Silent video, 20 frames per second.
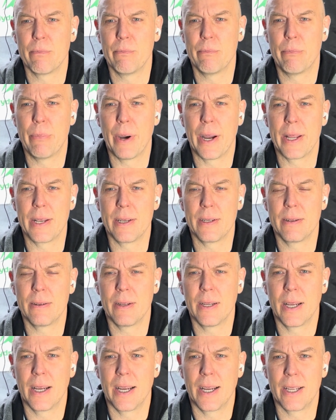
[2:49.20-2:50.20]
but
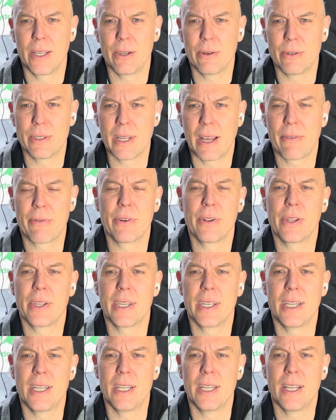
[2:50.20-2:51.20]
you're
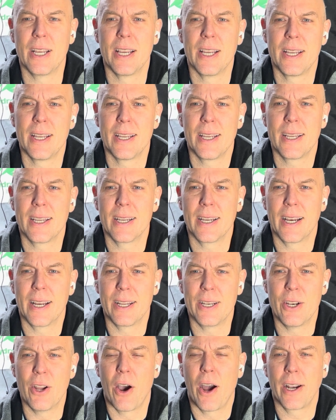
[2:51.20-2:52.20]
definitely
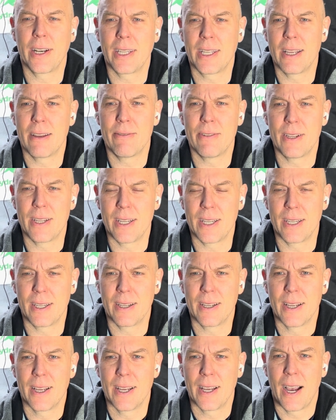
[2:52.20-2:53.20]
not giving
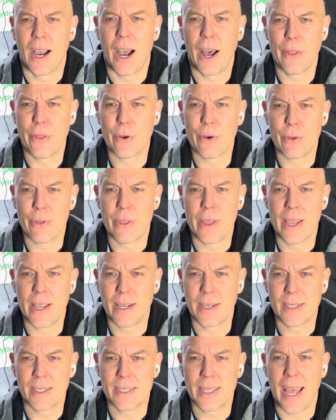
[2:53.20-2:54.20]
other
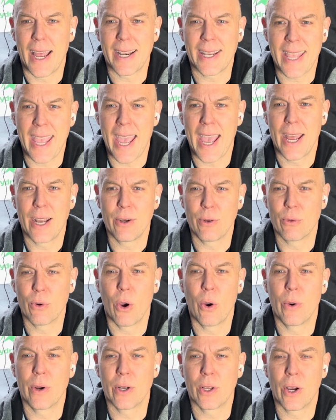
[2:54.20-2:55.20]
things that can
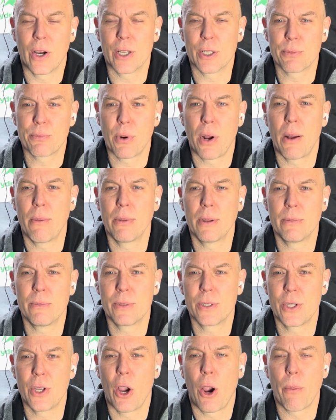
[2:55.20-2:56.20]
grow and cause problems
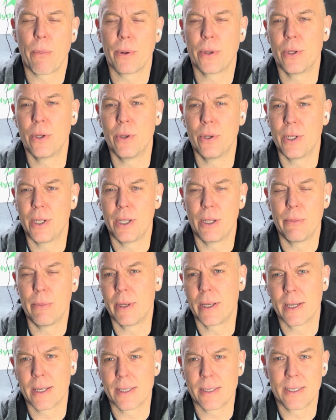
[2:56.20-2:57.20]
the opportunity
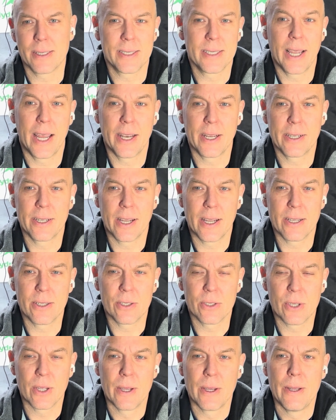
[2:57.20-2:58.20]
because it's sanitized.
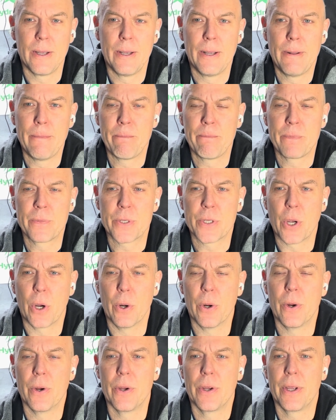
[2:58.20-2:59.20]

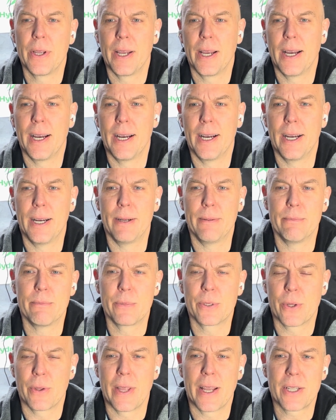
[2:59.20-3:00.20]
So
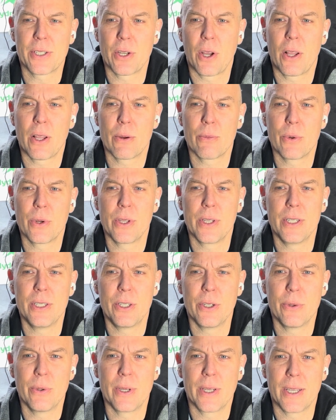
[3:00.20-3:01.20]
that's all I'm really
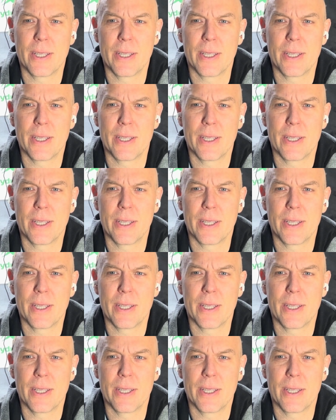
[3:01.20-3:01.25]
doing